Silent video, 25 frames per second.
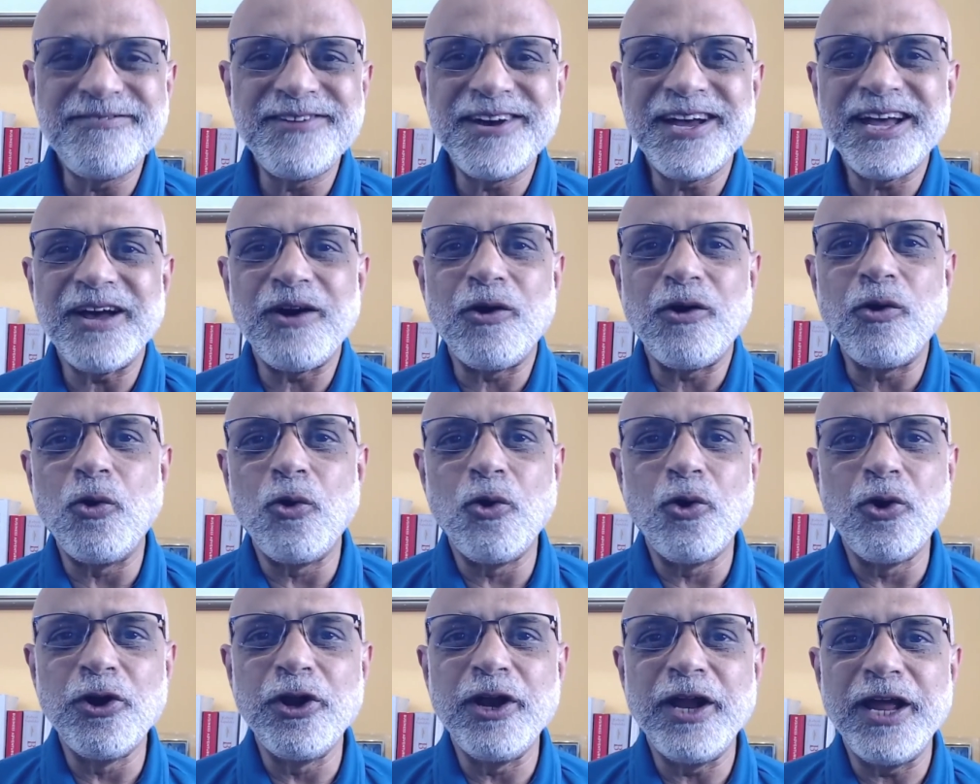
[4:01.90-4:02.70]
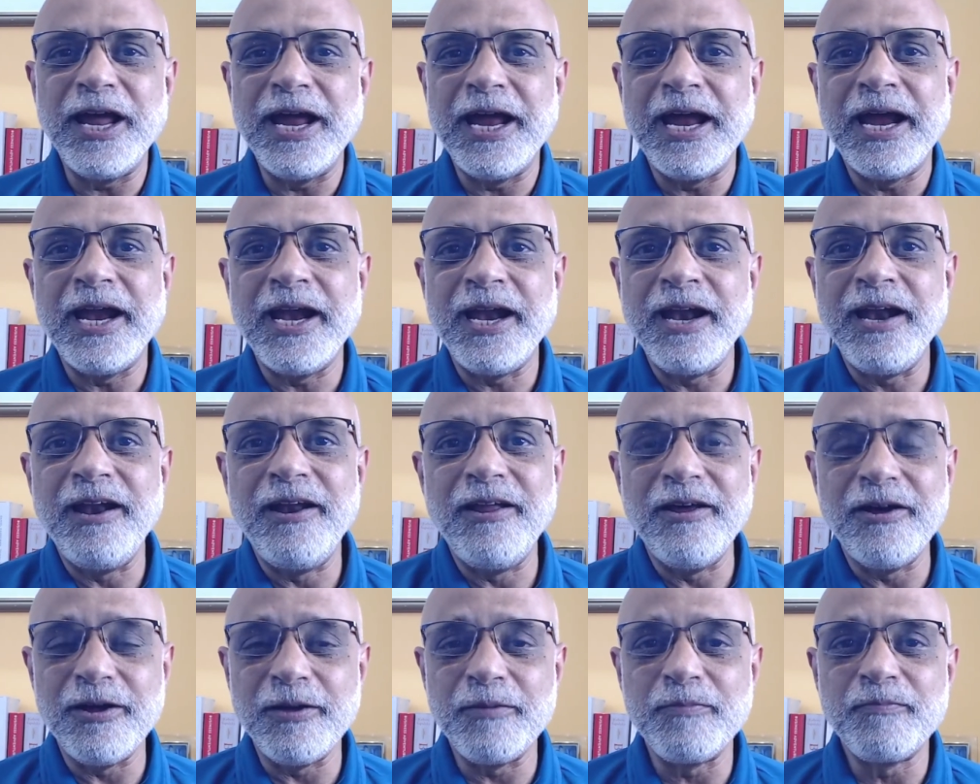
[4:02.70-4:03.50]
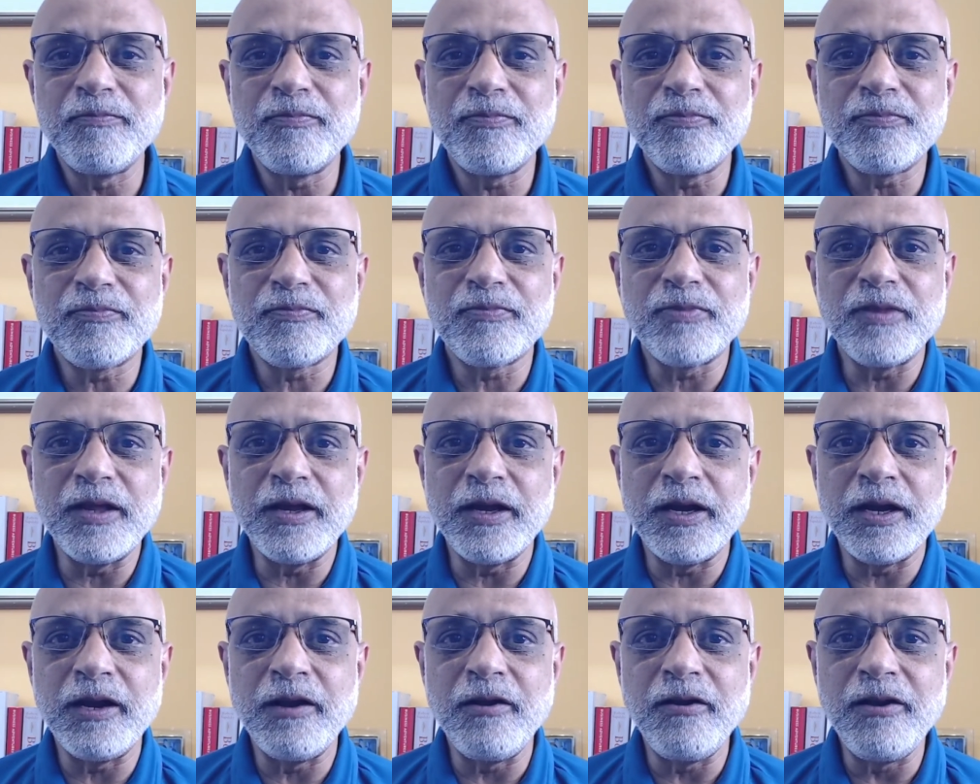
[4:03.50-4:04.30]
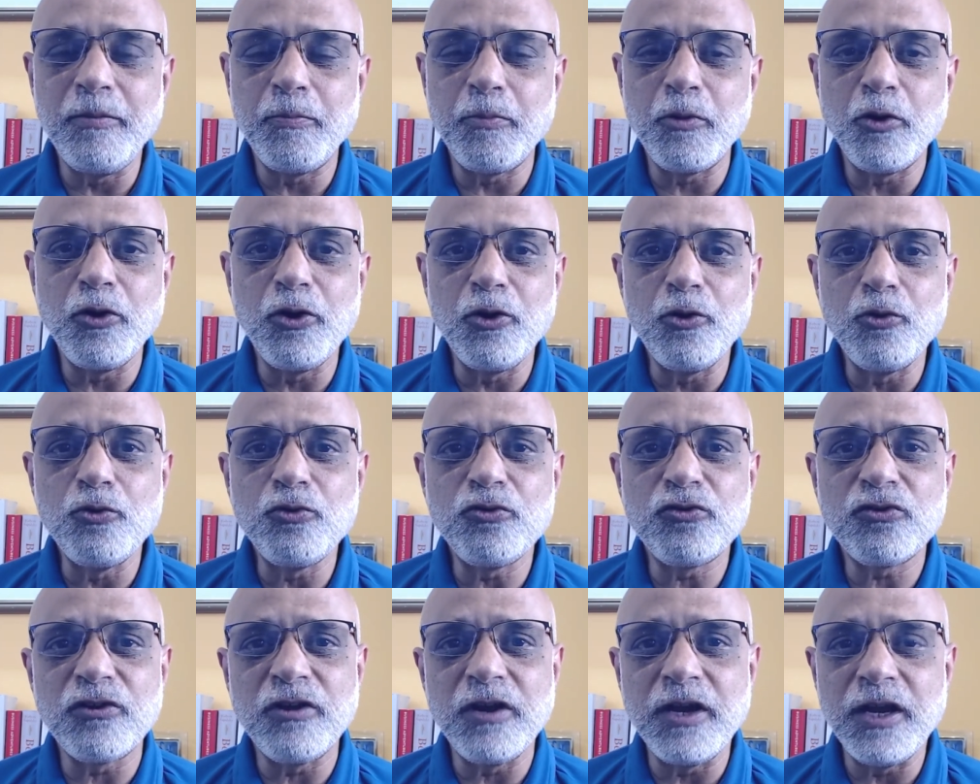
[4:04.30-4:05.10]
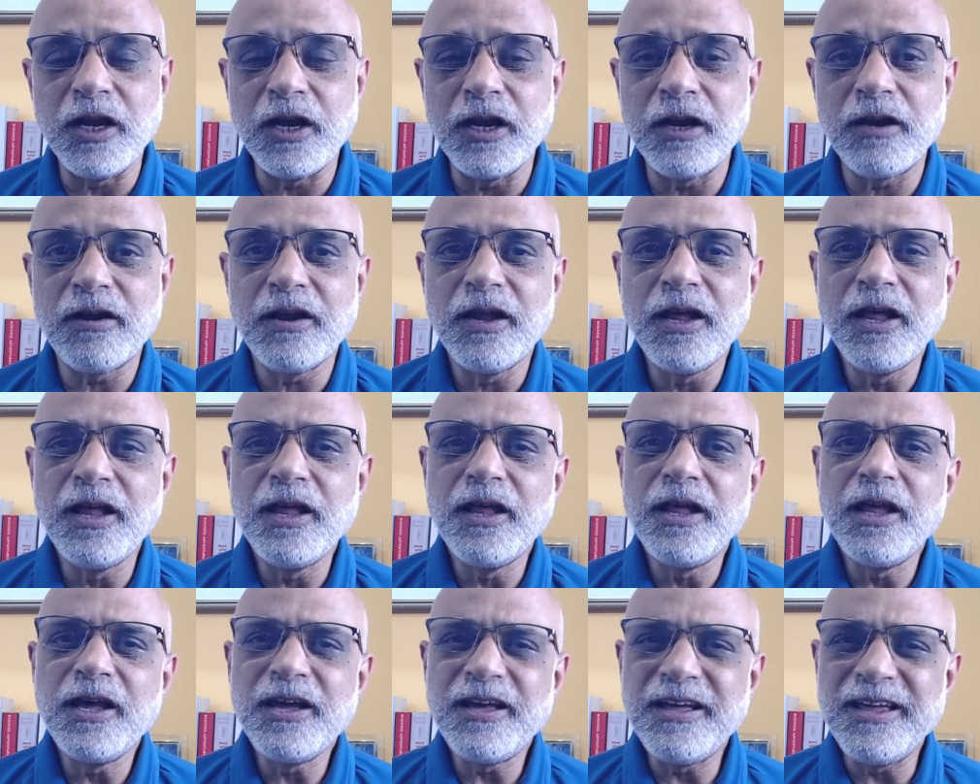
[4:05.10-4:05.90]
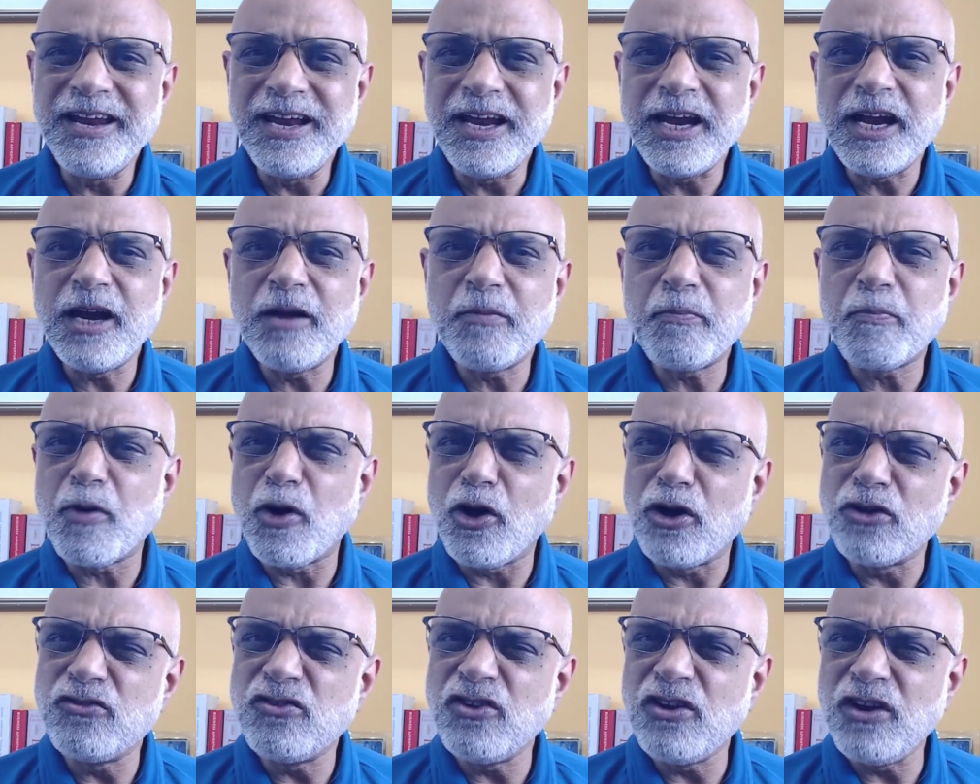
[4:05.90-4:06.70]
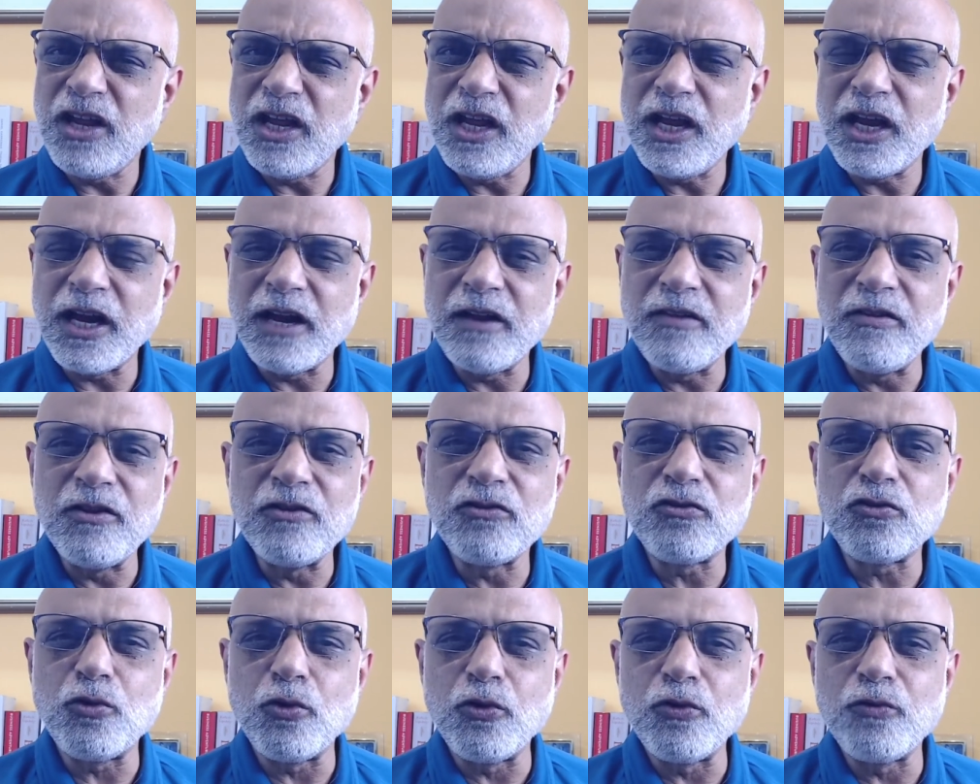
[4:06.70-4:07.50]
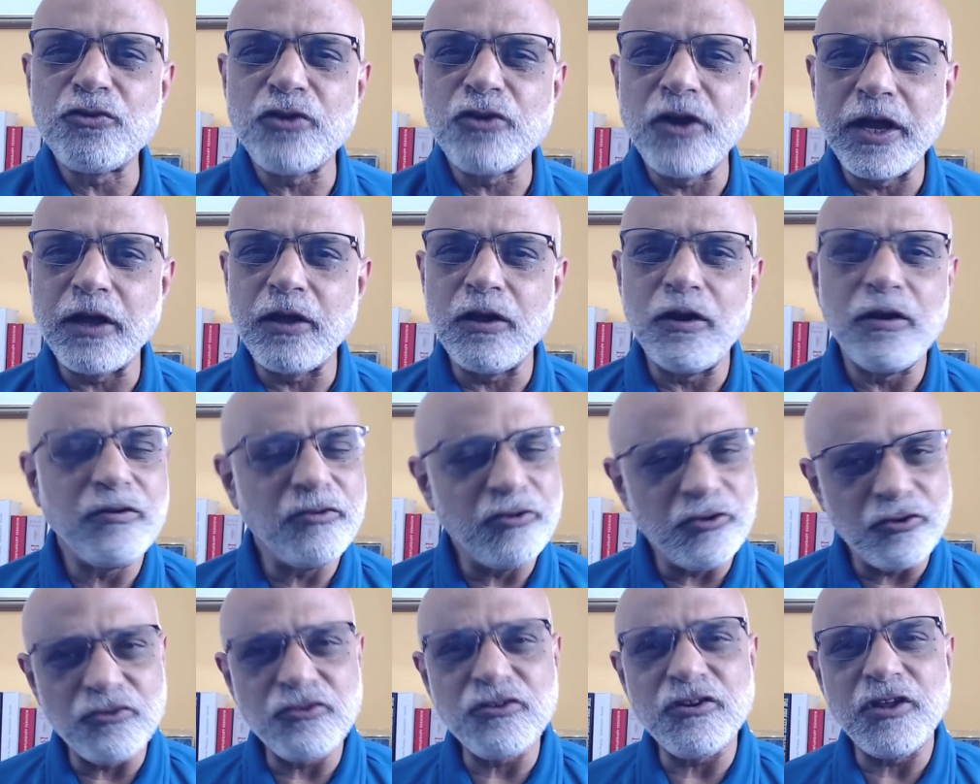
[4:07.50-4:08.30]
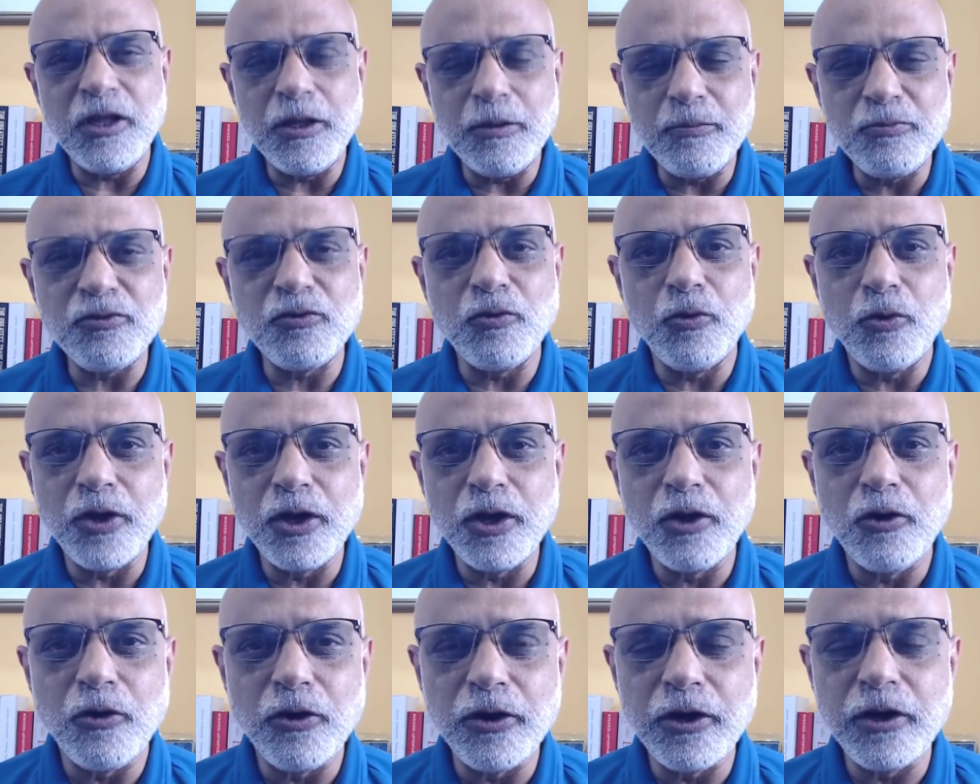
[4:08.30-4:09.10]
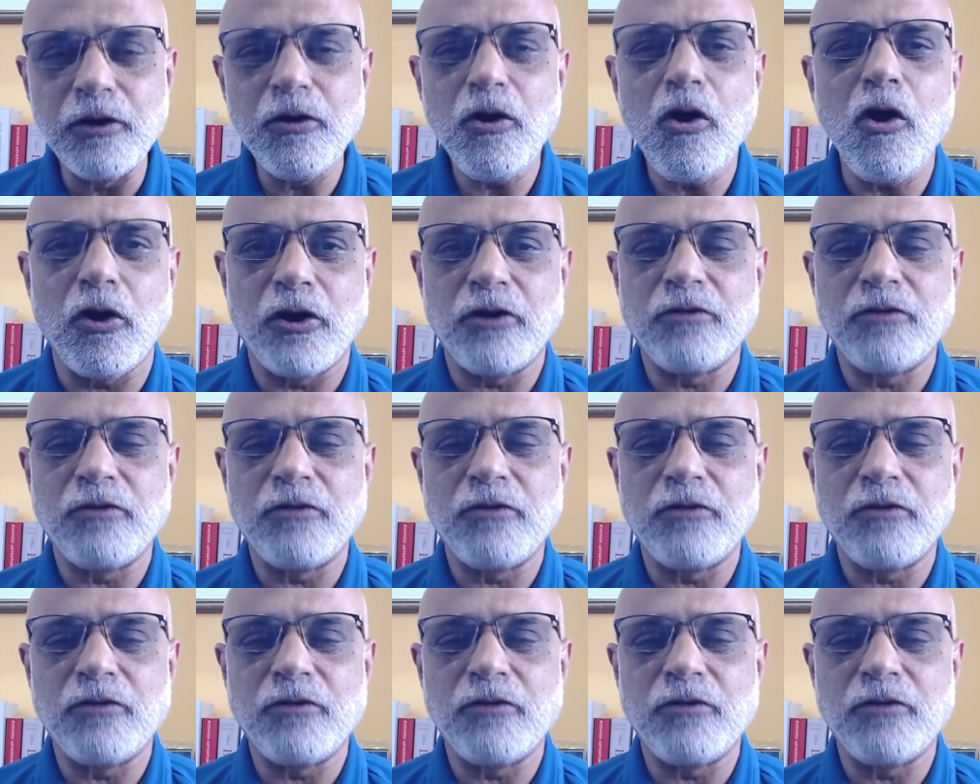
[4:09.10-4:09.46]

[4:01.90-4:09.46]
on and reproduce, create progeny, and this sort of cycle just keeps going on and on.